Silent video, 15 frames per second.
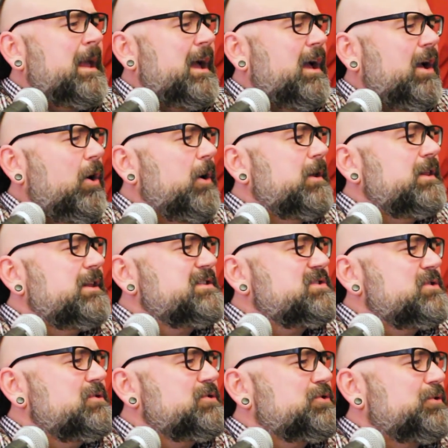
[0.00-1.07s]
Yeah, let's
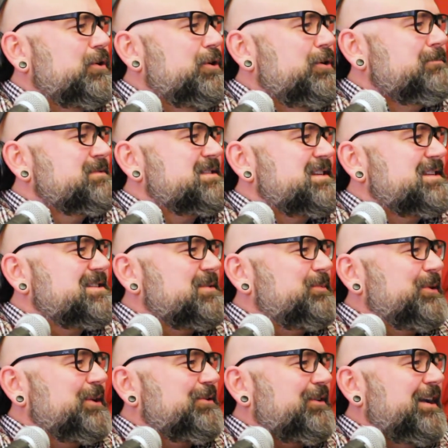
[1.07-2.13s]
do shrooms. This will be
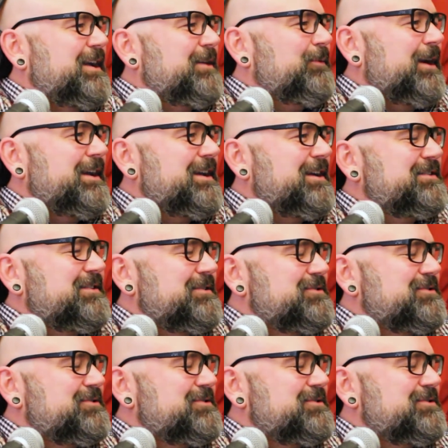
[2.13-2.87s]
great. Why not do